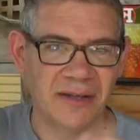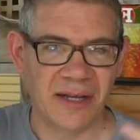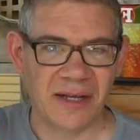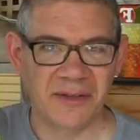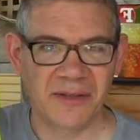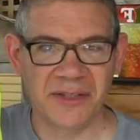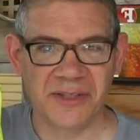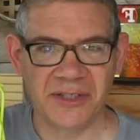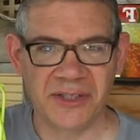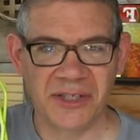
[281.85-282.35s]
the
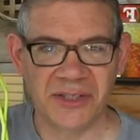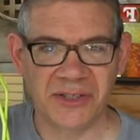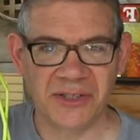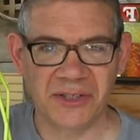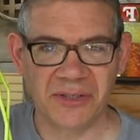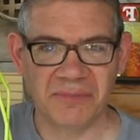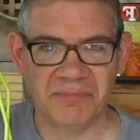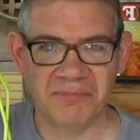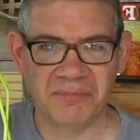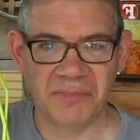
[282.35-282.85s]
end of the
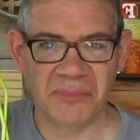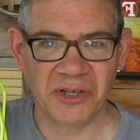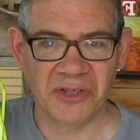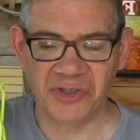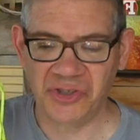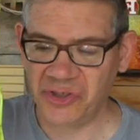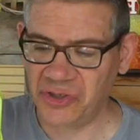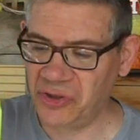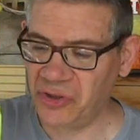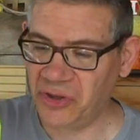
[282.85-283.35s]
season,
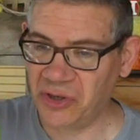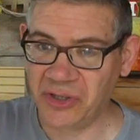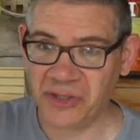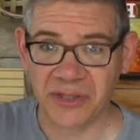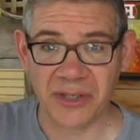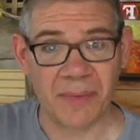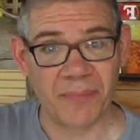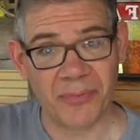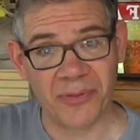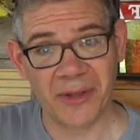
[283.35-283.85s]
it should look
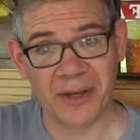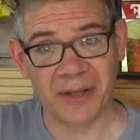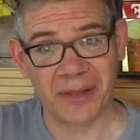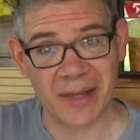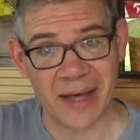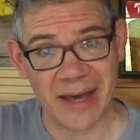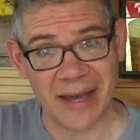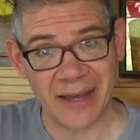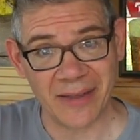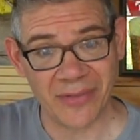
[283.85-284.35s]
something
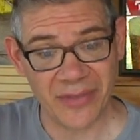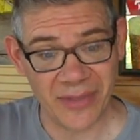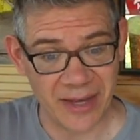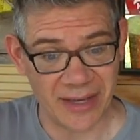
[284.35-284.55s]
like